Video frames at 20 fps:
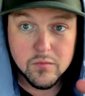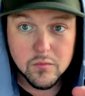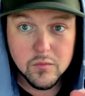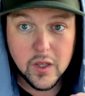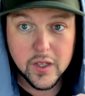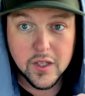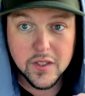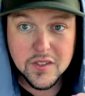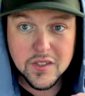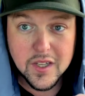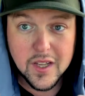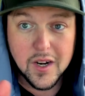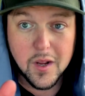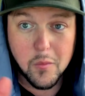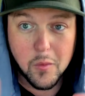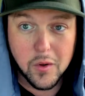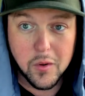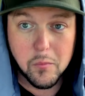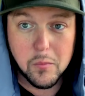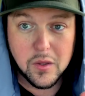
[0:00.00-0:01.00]
like I said, I
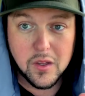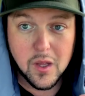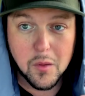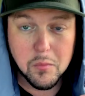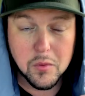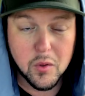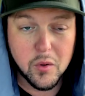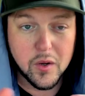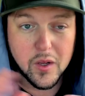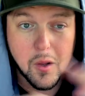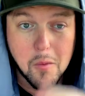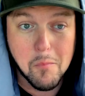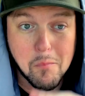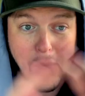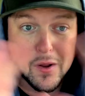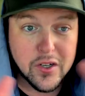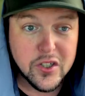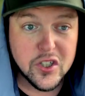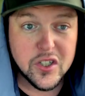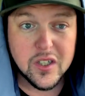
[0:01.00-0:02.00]
want to be uploading a
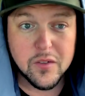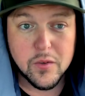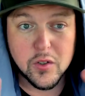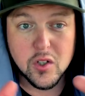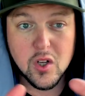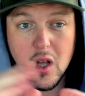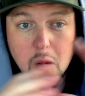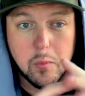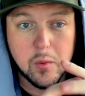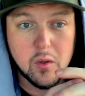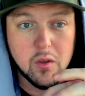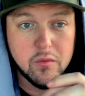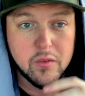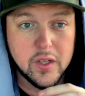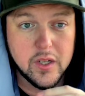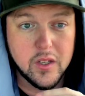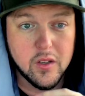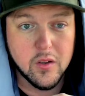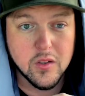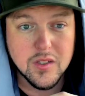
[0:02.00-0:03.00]
bunch of different topical
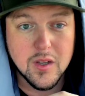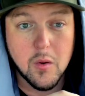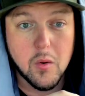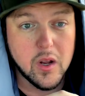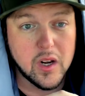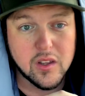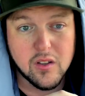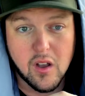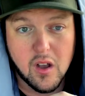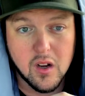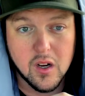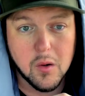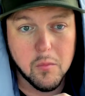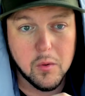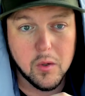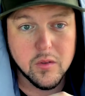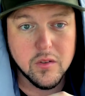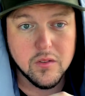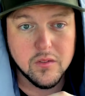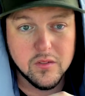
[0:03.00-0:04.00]
videos. I want to talk
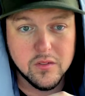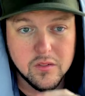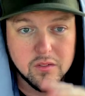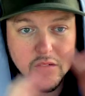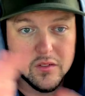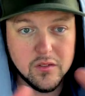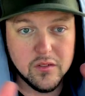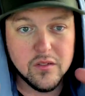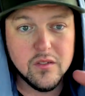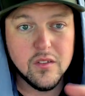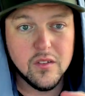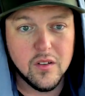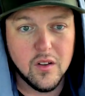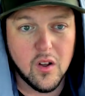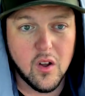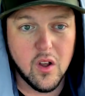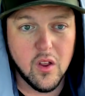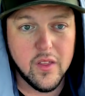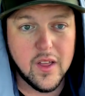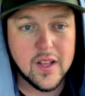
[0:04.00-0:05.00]
about
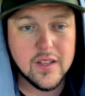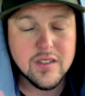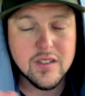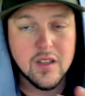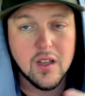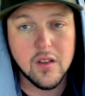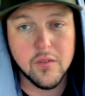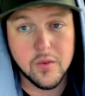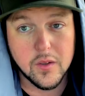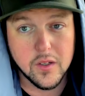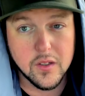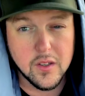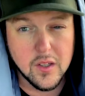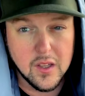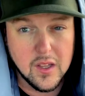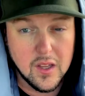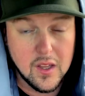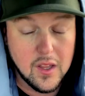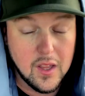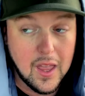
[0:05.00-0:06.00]
all that stuff, and
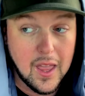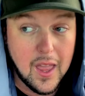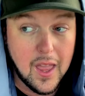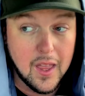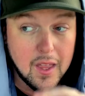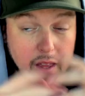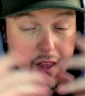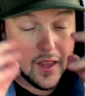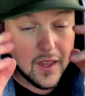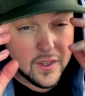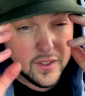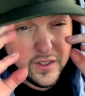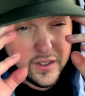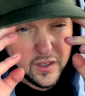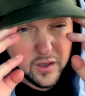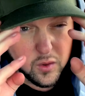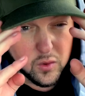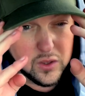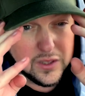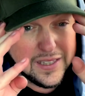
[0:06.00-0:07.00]
you
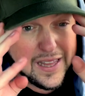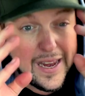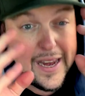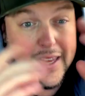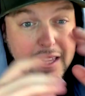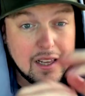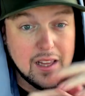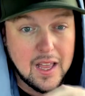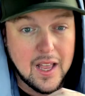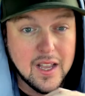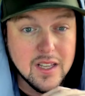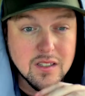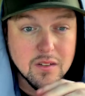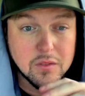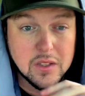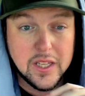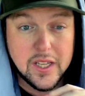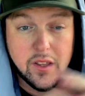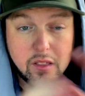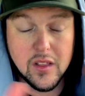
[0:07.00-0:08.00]
know, as of
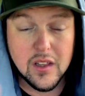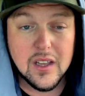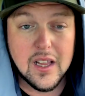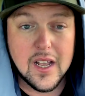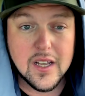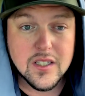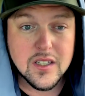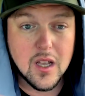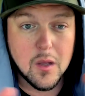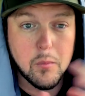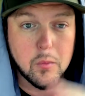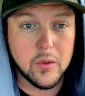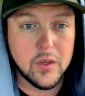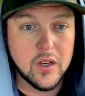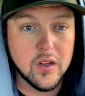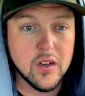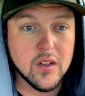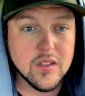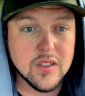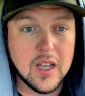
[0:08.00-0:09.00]
late, the last couple of
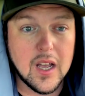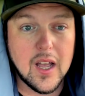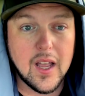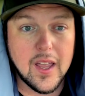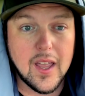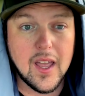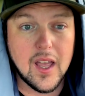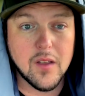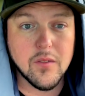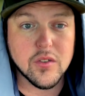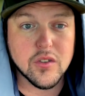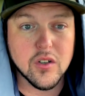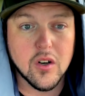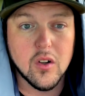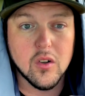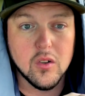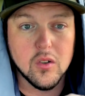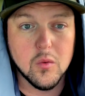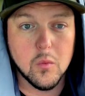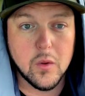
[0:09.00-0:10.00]
years, I have
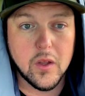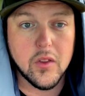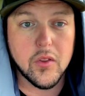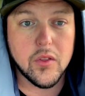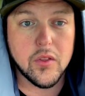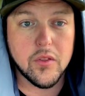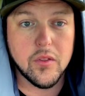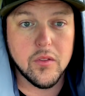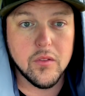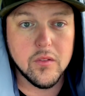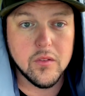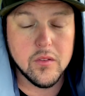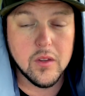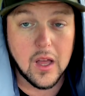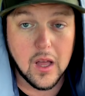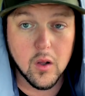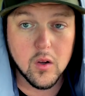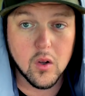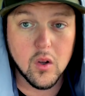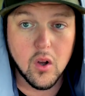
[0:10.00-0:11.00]
struggled with
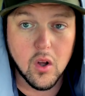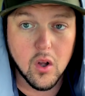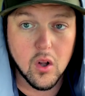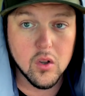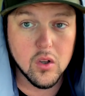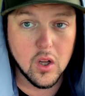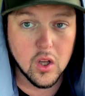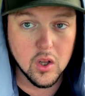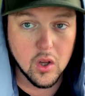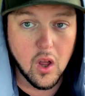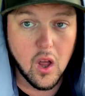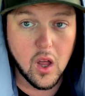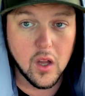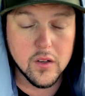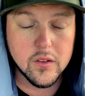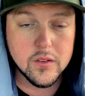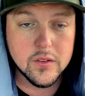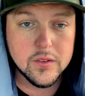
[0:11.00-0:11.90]
alcohol a lot.